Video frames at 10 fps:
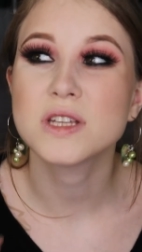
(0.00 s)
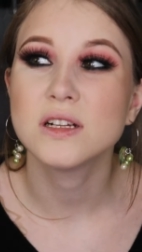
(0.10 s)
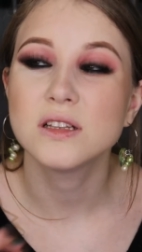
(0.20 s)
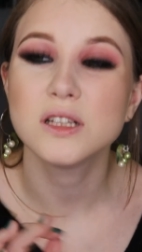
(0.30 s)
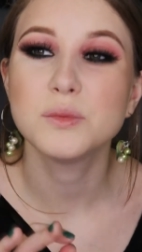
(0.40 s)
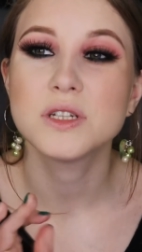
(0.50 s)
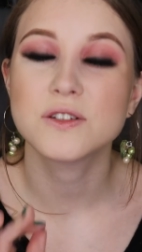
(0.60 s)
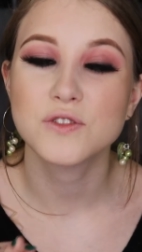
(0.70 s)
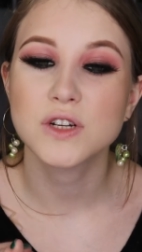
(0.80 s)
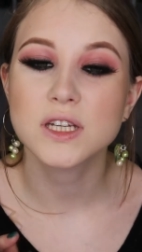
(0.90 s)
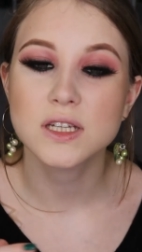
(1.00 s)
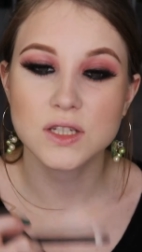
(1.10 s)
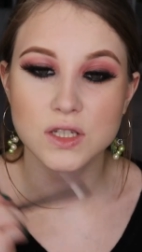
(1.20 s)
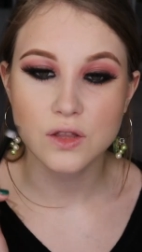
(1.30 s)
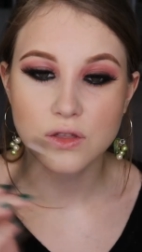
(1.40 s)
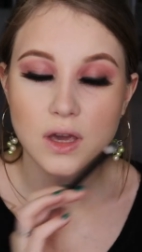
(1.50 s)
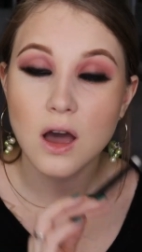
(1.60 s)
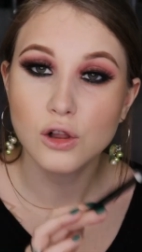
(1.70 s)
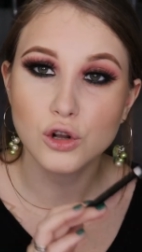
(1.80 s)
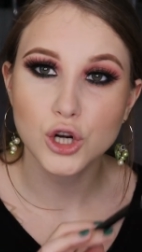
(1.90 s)
a little bit different because the
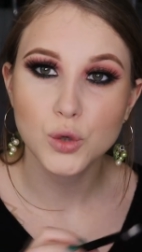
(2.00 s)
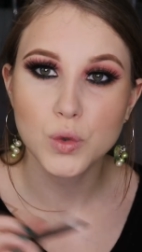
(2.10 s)
color